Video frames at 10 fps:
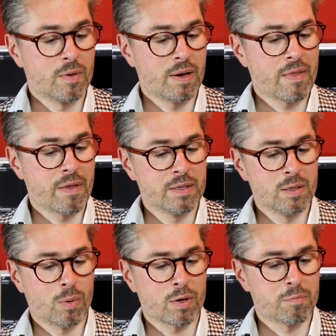leather
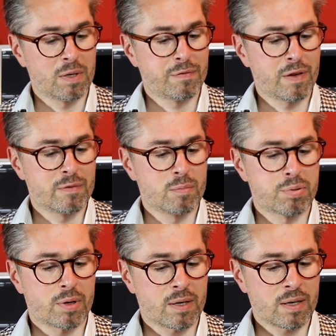here, one of my favorite
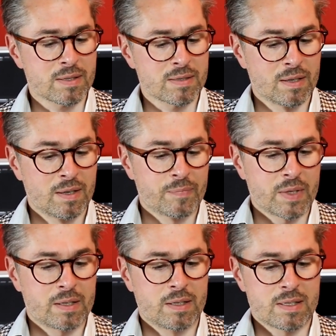products,
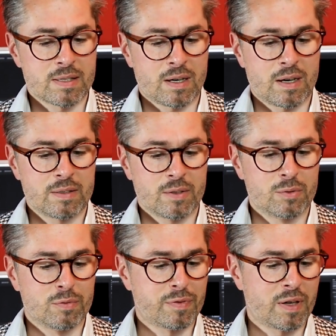and inside
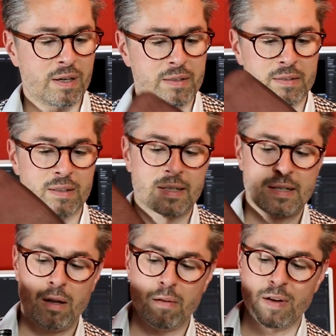you find
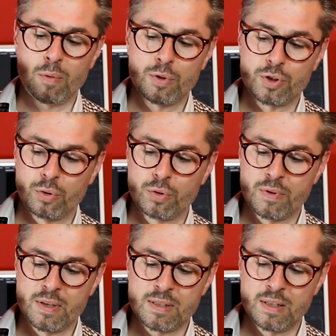calf. I will show you
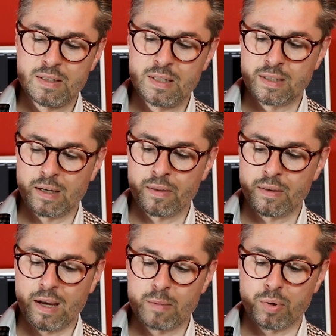this in detail on
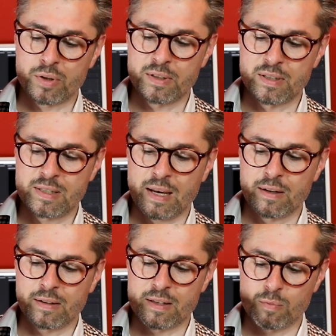the Lightbox in a
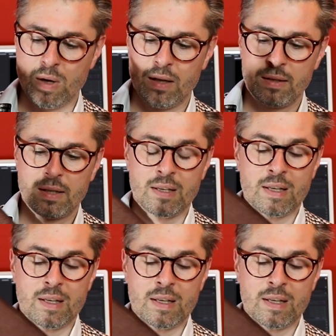second as well.